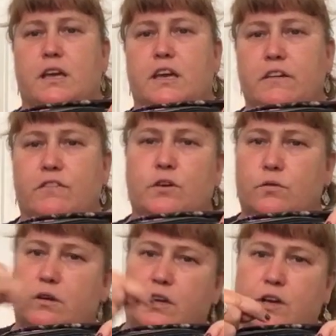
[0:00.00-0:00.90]
If
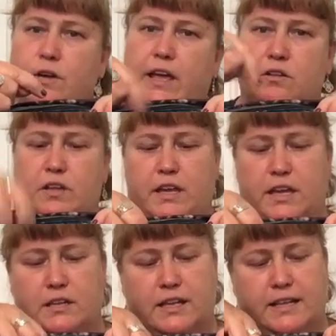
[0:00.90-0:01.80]
you, you know, angle it
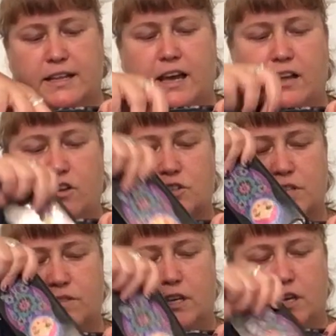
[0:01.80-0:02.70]
in like that, you just
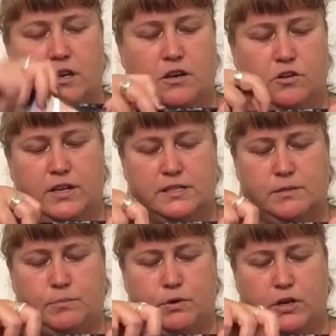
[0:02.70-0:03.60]
have to get under that
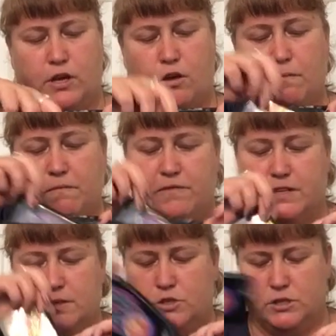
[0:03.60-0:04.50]
zipper and go.
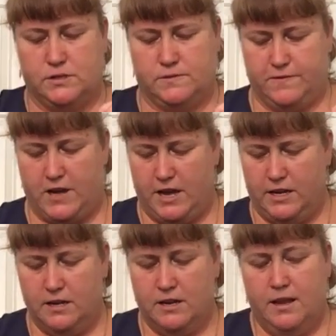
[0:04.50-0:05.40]
It's just
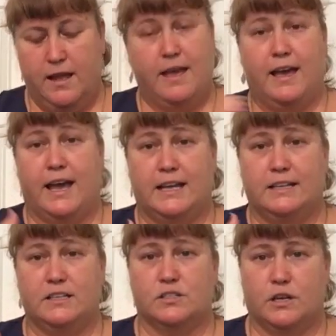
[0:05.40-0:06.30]
fine. And
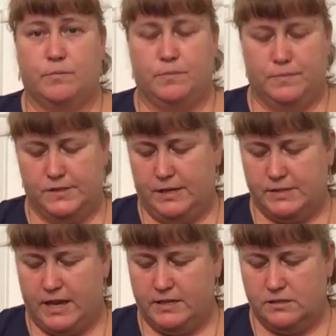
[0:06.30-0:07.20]
these are the same
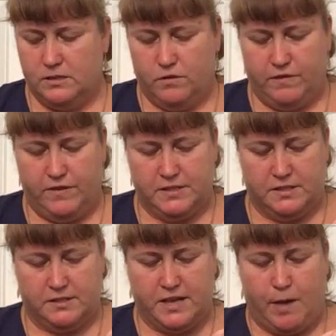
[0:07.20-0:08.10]
size, so if it fits
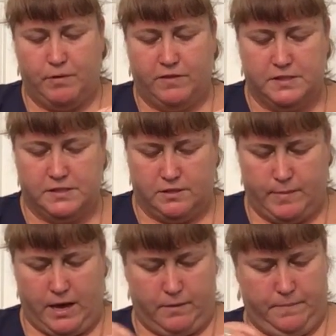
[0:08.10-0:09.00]
in the top, it fits in the
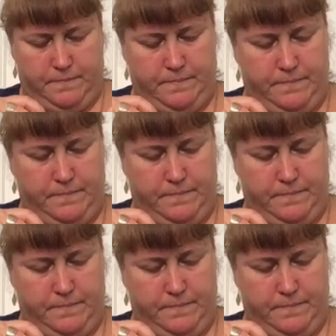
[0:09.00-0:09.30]
bottom.